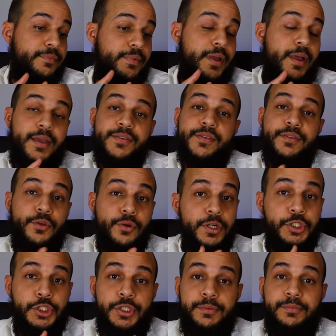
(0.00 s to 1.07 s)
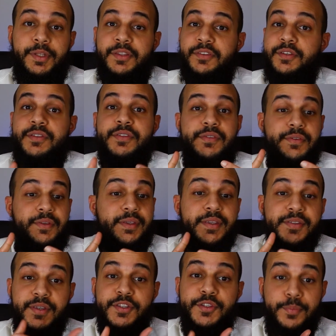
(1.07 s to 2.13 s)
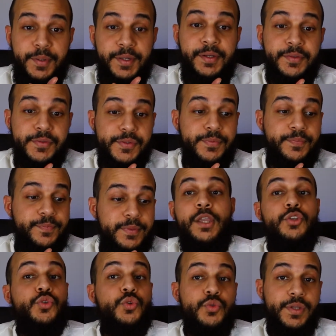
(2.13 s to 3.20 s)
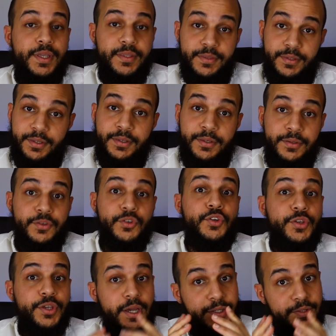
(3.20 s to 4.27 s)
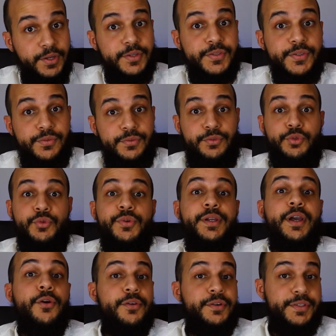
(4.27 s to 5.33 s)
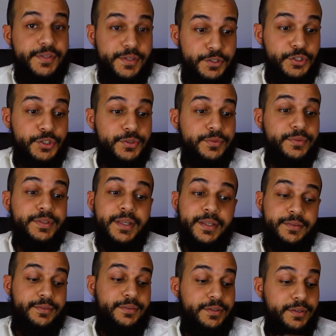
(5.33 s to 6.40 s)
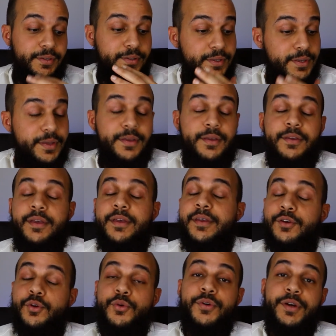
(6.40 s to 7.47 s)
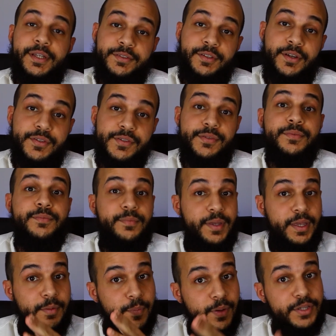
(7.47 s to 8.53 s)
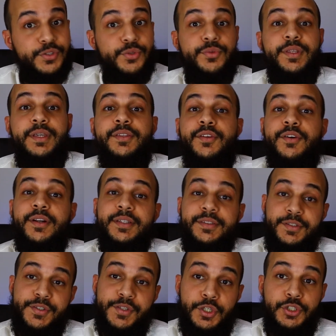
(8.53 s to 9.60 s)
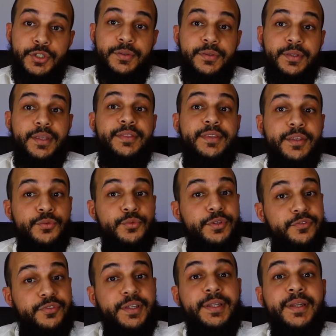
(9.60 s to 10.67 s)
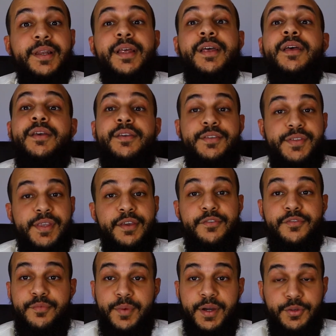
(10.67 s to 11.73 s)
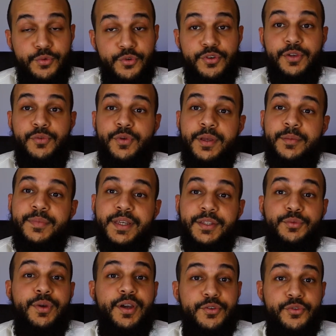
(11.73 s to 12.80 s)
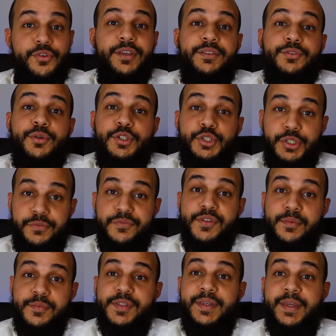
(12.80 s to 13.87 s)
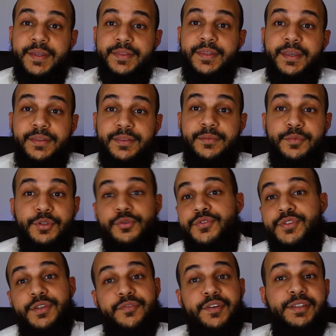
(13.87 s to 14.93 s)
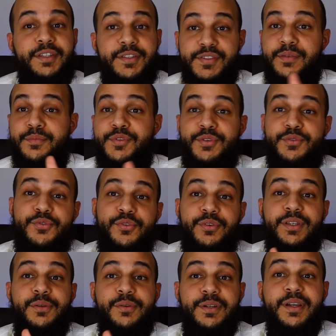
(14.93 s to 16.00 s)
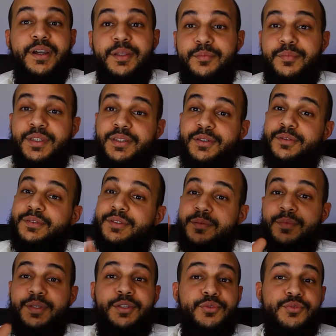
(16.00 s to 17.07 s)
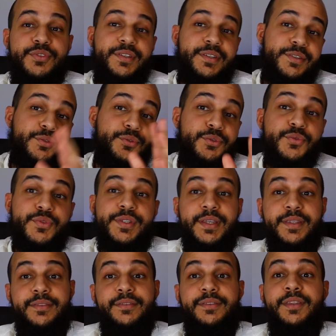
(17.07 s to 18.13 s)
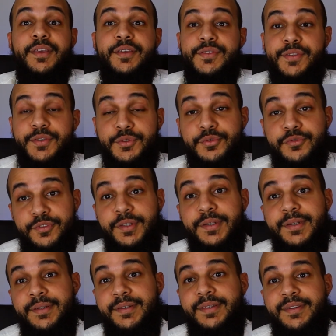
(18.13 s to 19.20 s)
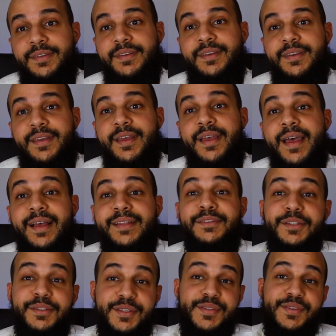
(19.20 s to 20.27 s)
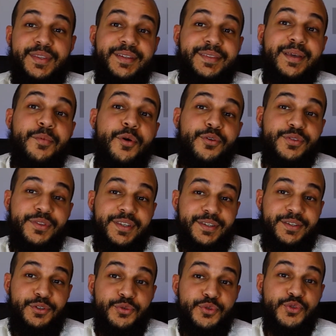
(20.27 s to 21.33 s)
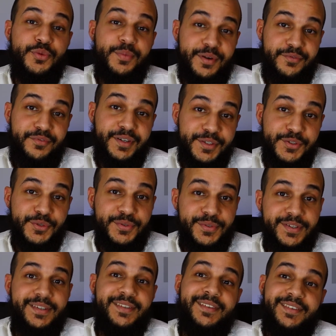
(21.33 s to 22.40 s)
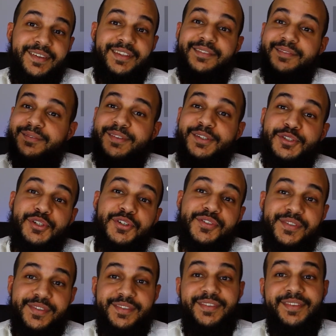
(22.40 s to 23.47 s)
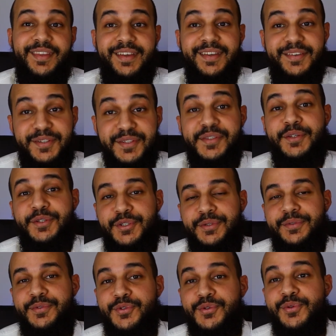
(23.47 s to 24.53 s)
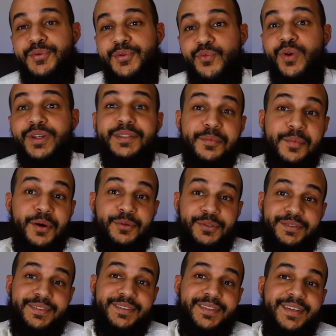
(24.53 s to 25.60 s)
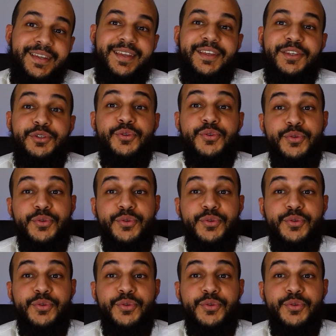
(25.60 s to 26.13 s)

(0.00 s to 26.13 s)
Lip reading: has a knowledge, that he has experience, so that he guide us during our research, that he correct us, help us to take the right decision, and then we feel safe by working with him that we are going to achieve something at the end, because if I did something wrong, he will guide me, he will tell me use this, use that, then I start to feel. And that is that about your supervisor in just the research. So what about your